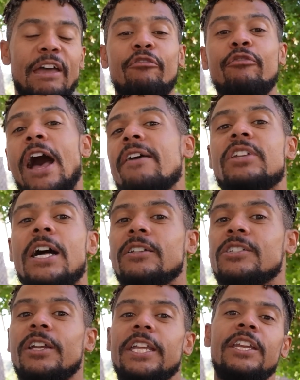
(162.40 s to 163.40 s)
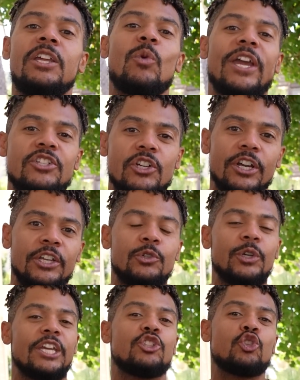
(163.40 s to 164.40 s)
Bet $5 on any wager and
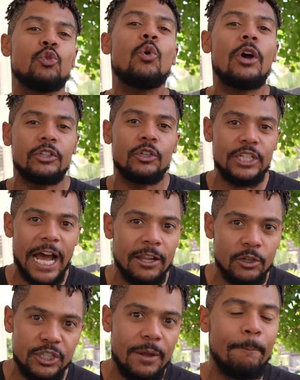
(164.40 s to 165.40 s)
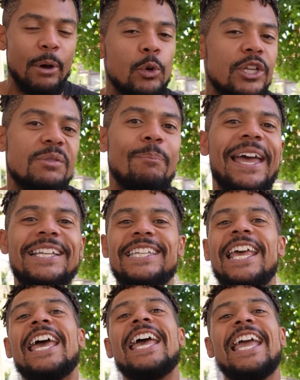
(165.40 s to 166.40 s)
you'll get $200 in bonus
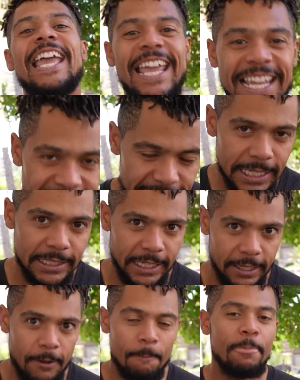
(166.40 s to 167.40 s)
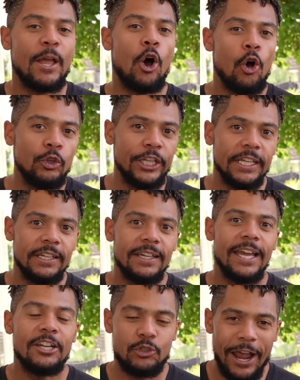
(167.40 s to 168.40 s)
bets instantly. Only
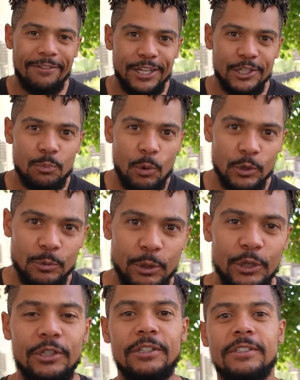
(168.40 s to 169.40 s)
at DraftKings Sportsbook.